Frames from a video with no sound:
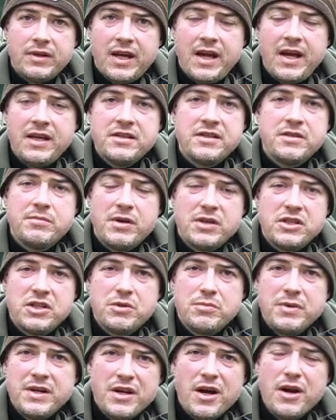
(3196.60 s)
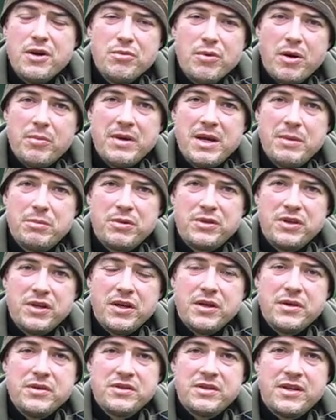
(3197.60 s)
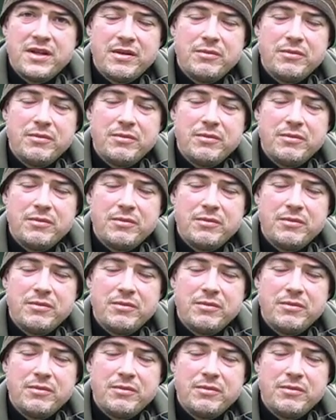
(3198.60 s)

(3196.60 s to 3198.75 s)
kit as much as we know what people used,